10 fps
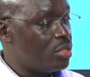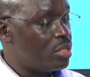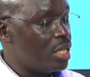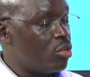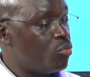
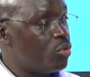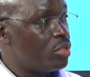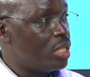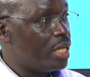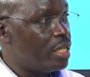is a normal
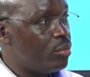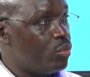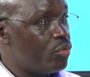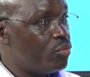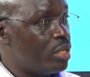delay in the
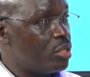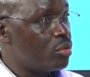movement.